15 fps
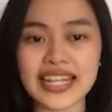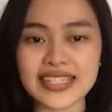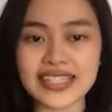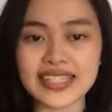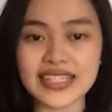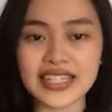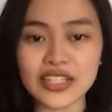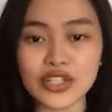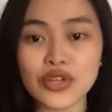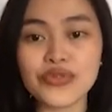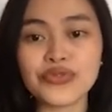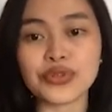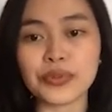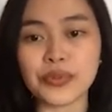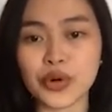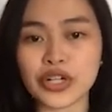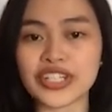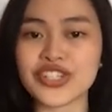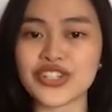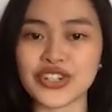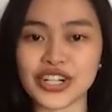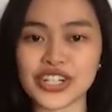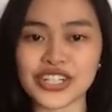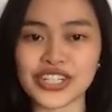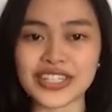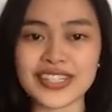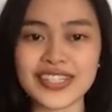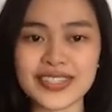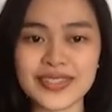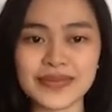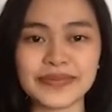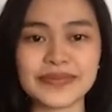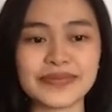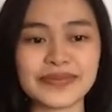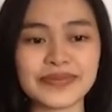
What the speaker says: assistant for more instructions.